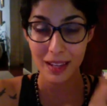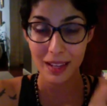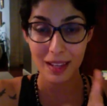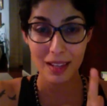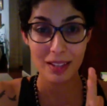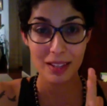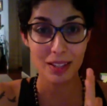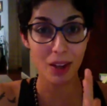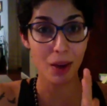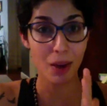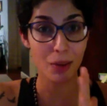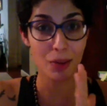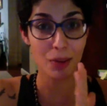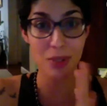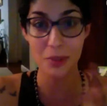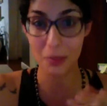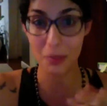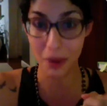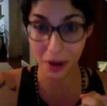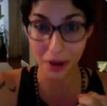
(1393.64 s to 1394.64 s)
So,
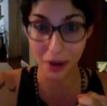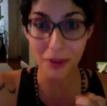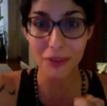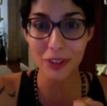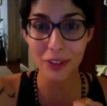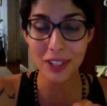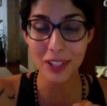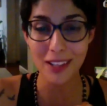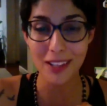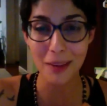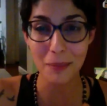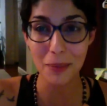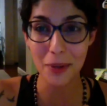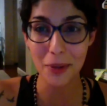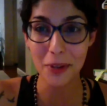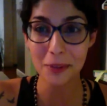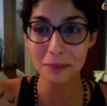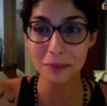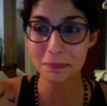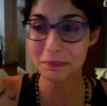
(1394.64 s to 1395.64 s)
tomorrow, for
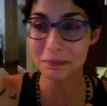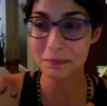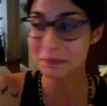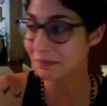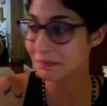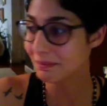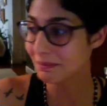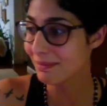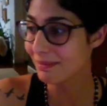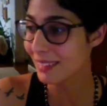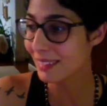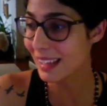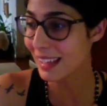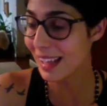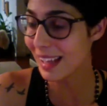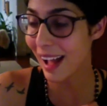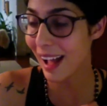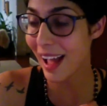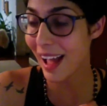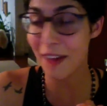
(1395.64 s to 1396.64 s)
example,
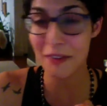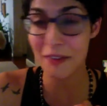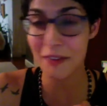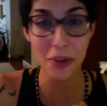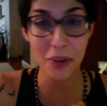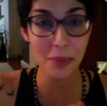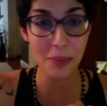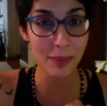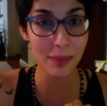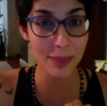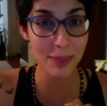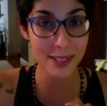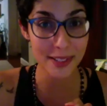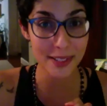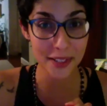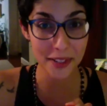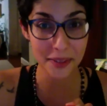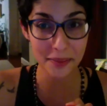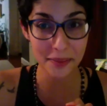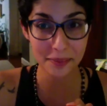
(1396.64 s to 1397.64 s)
I have no
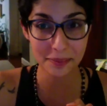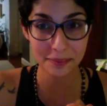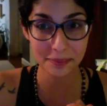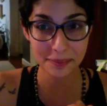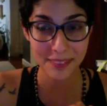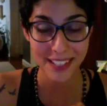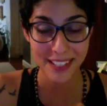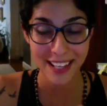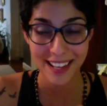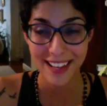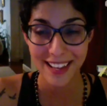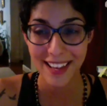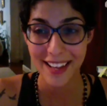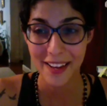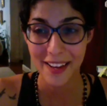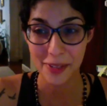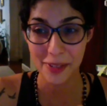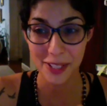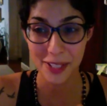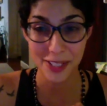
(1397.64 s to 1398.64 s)
babysitter,
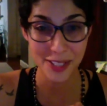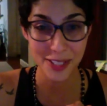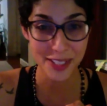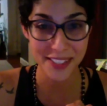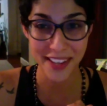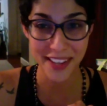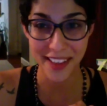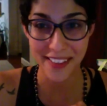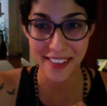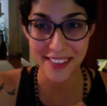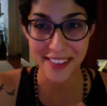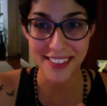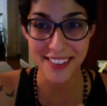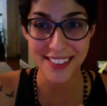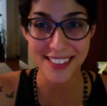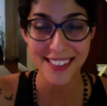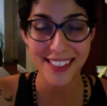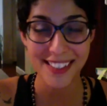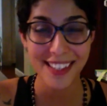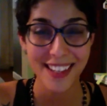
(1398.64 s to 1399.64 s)
which is a
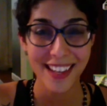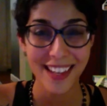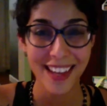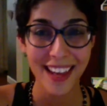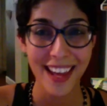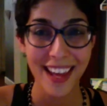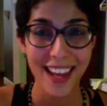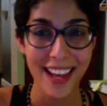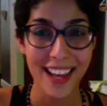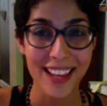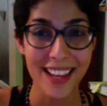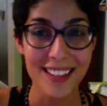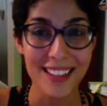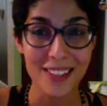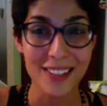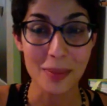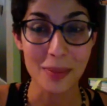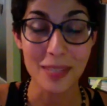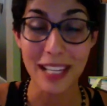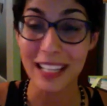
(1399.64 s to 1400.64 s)
challenge. And
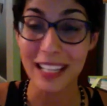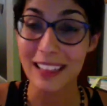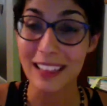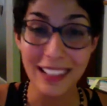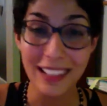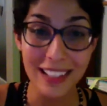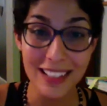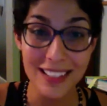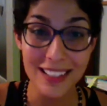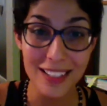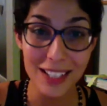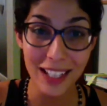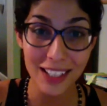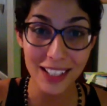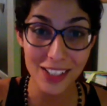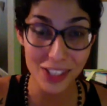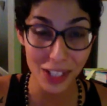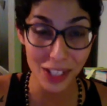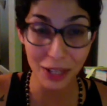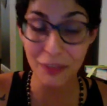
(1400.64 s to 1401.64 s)
so, I'm taking the kids to
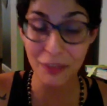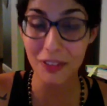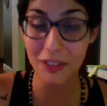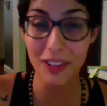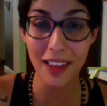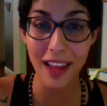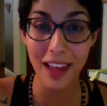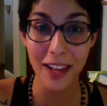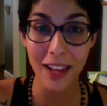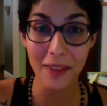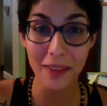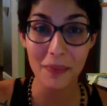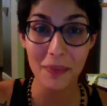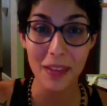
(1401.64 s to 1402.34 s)
Chick fil A.